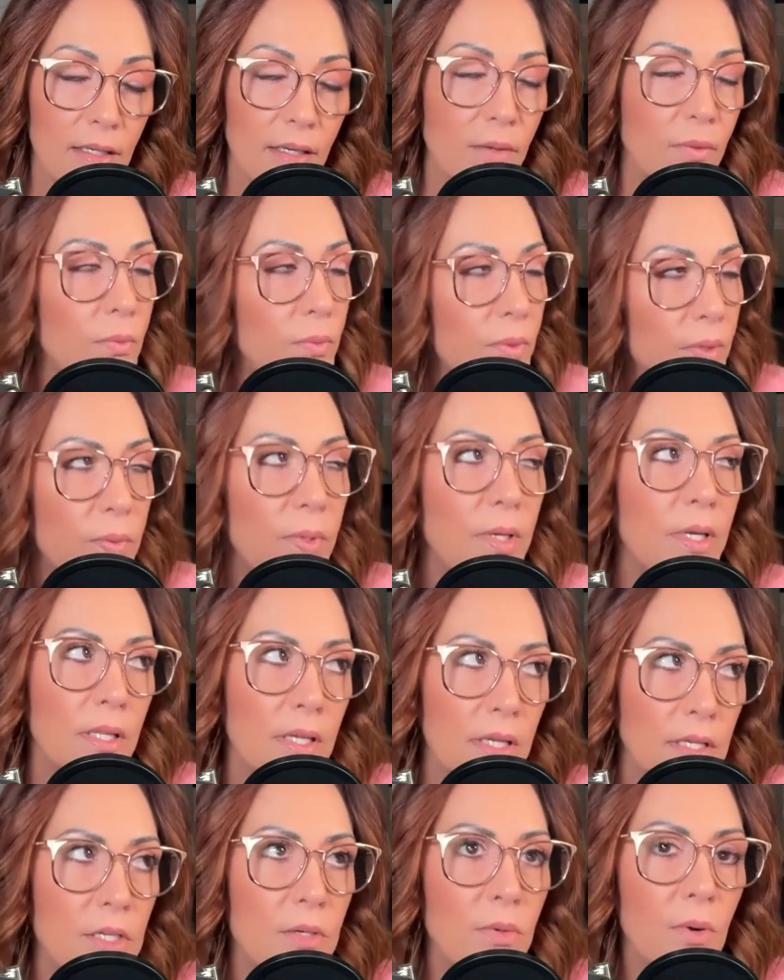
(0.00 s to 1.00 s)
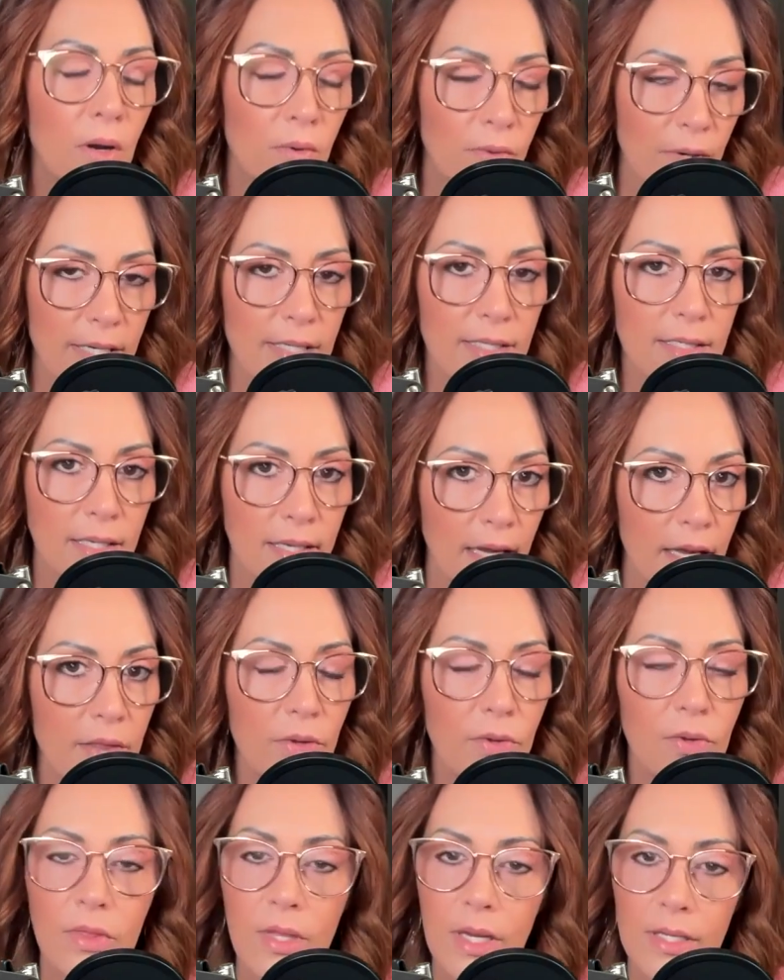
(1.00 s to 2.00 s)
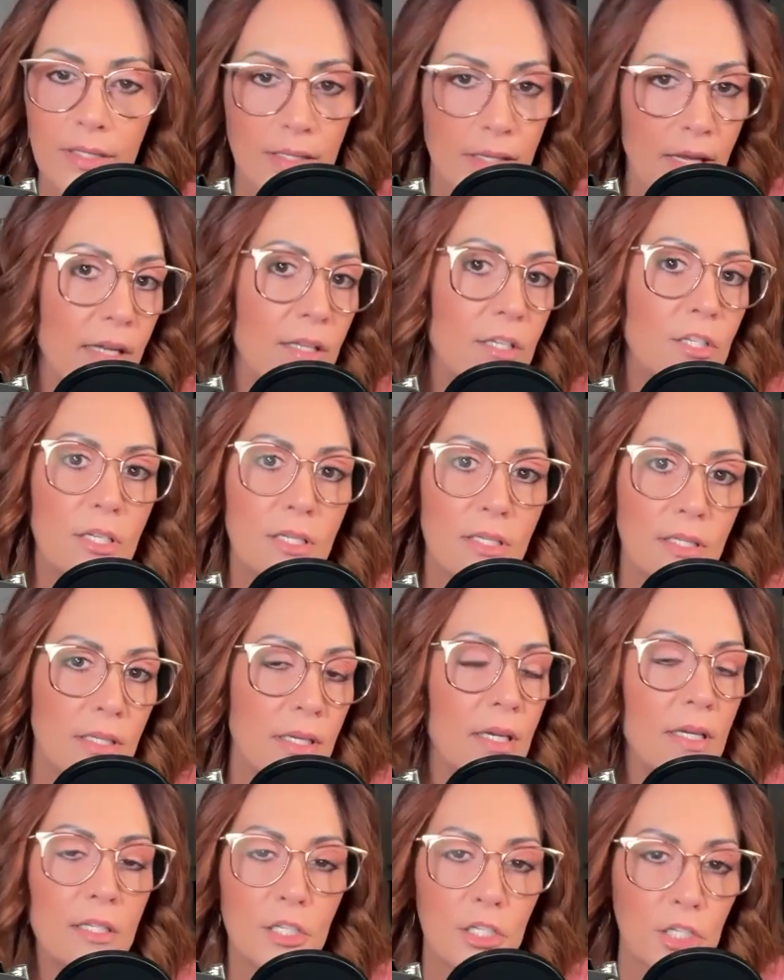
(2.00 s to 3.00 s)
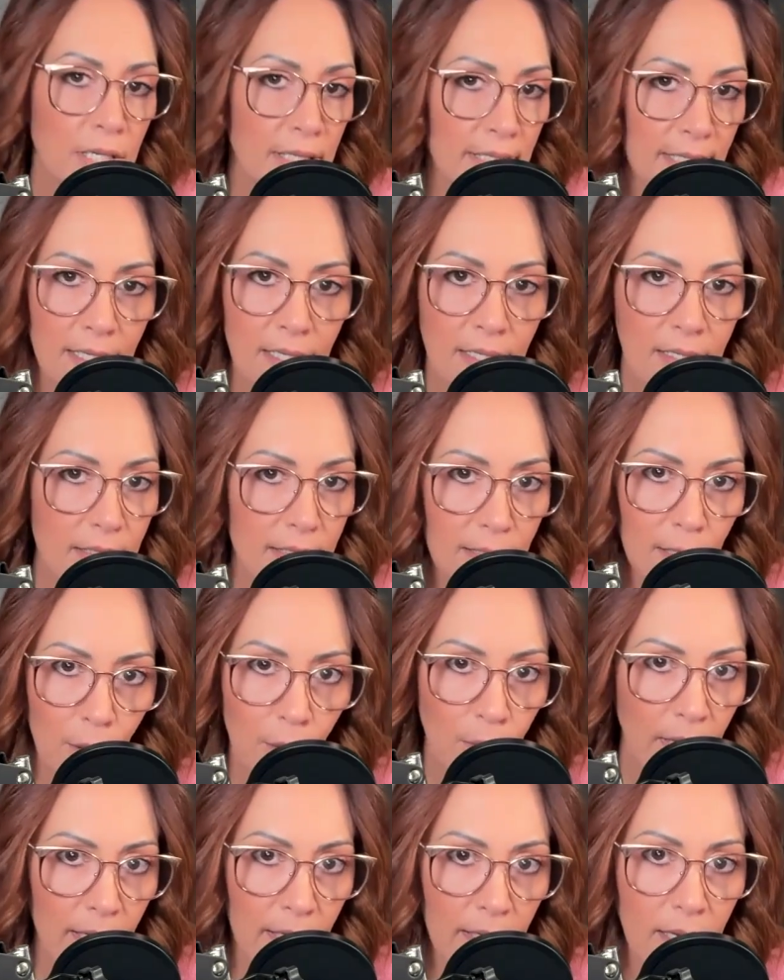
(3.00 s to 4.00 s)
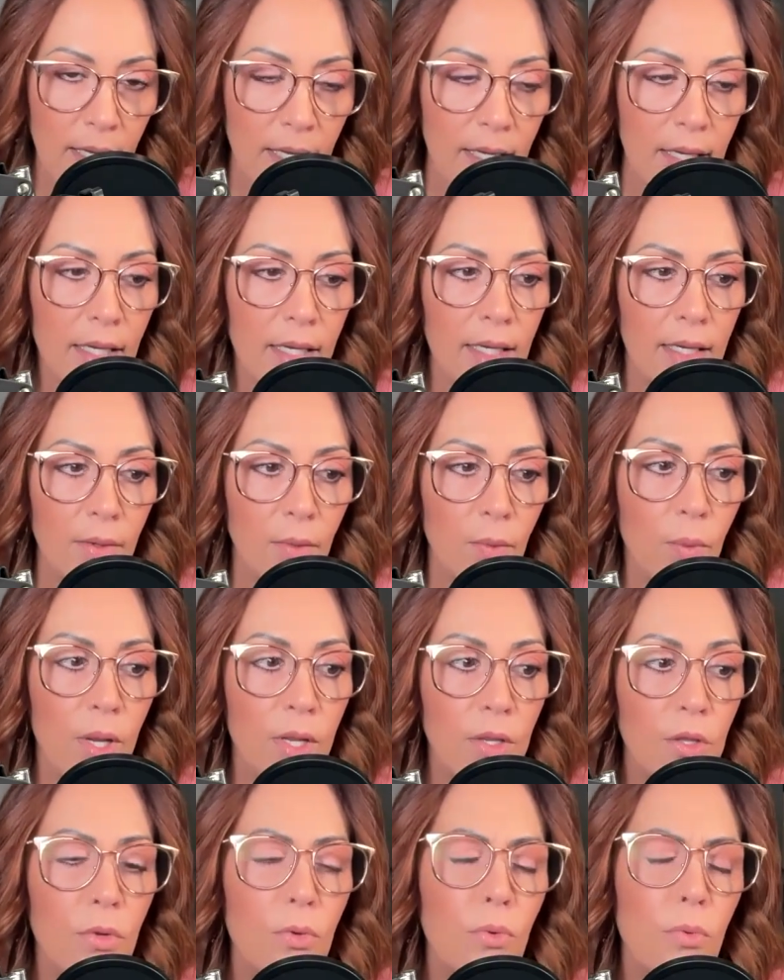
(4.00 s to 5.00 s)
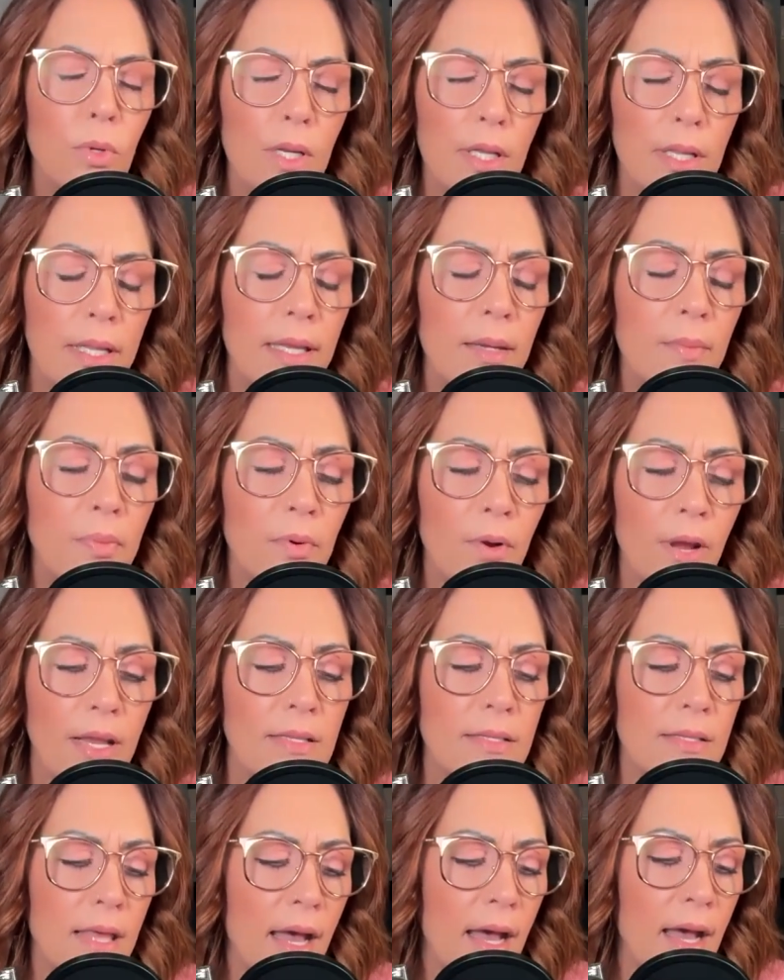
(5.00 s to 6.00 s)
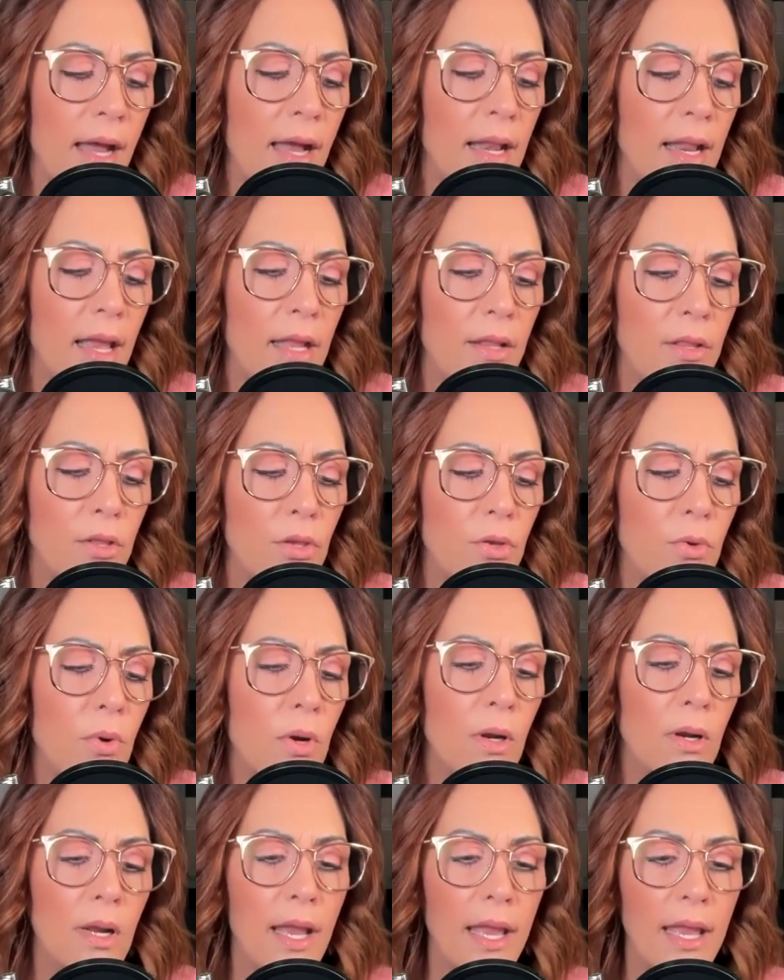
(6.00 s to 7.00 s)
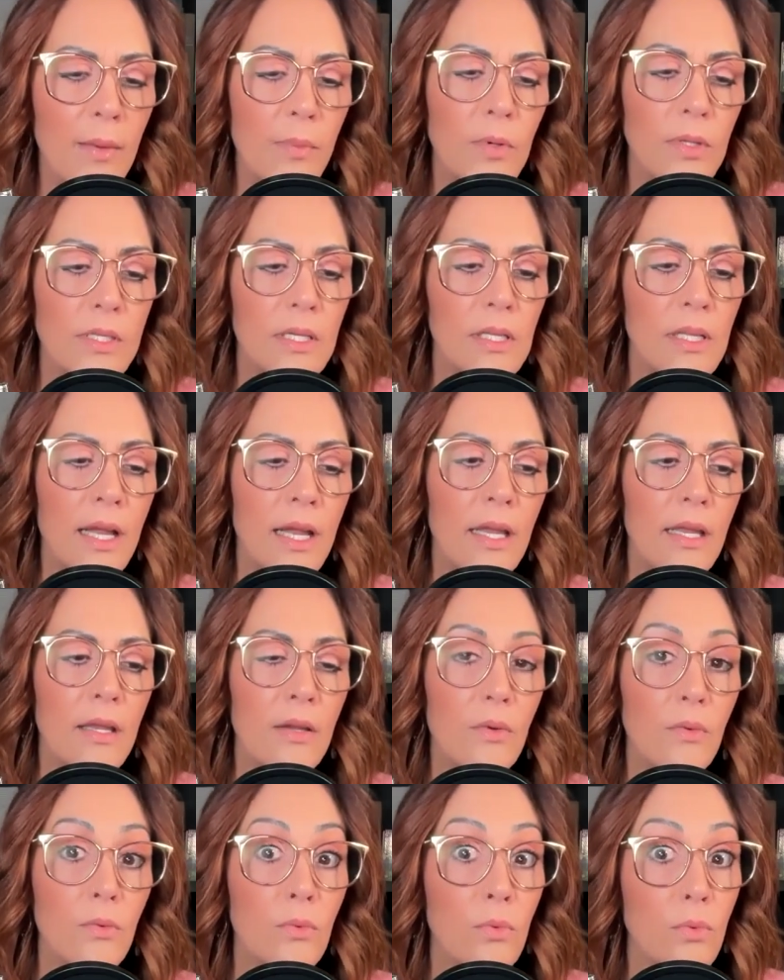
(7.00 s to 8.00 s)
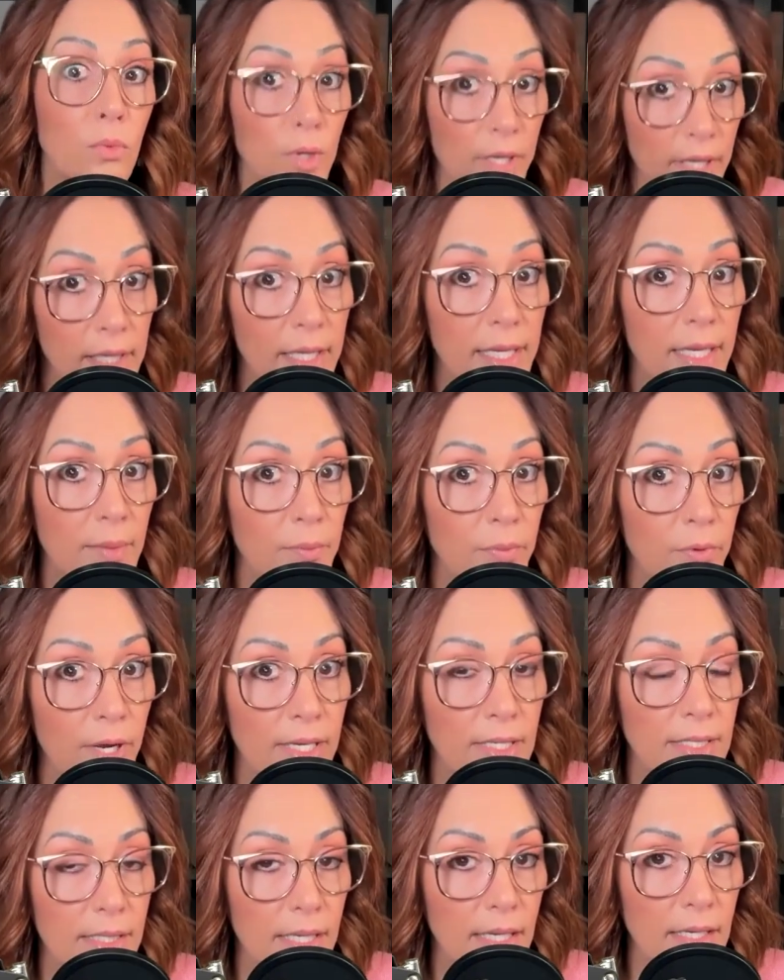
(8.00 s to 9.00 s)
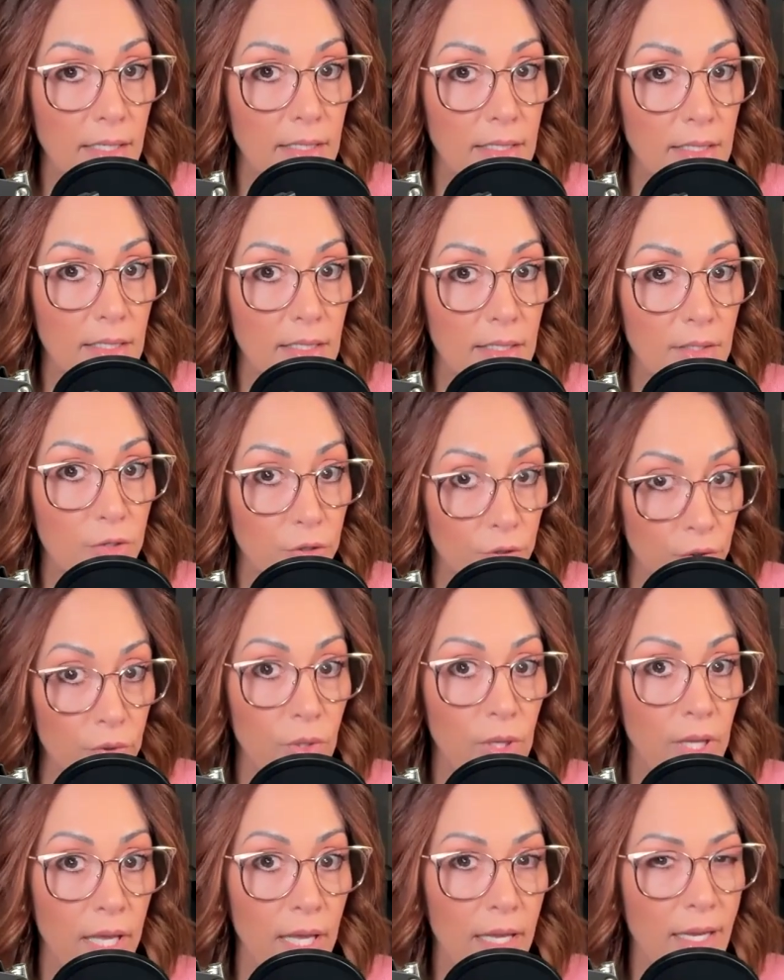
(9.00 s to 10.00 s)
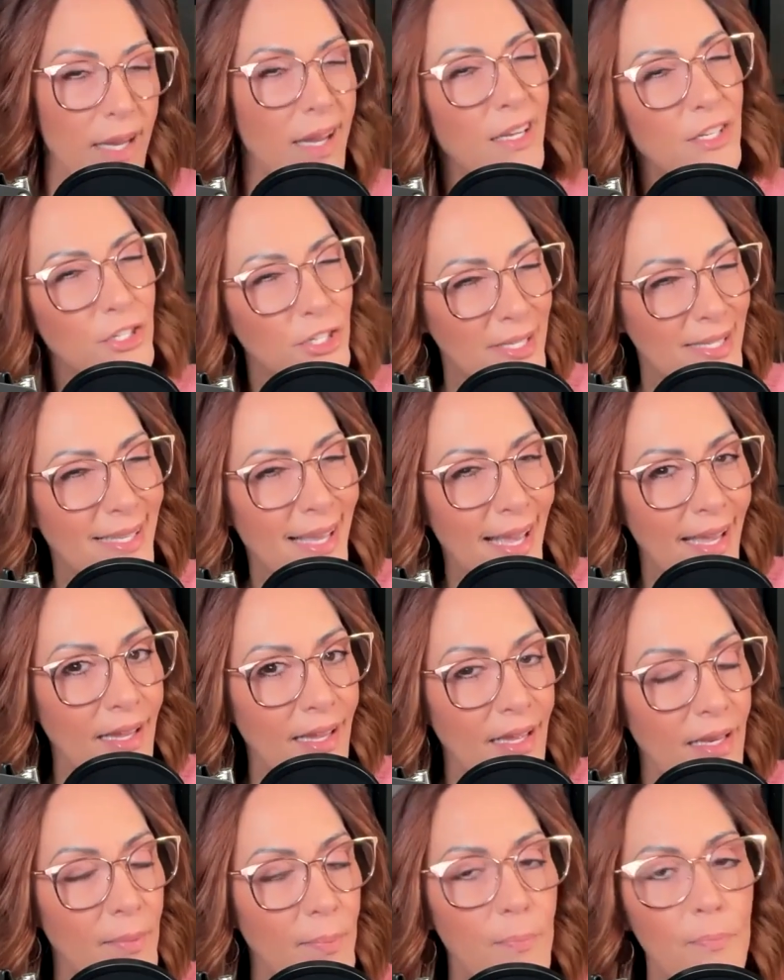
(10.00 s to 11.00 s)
We really do all rise together. That's not just a cheesy slogan. When you really embrace that and you are able to really embrace it truly and not just say it,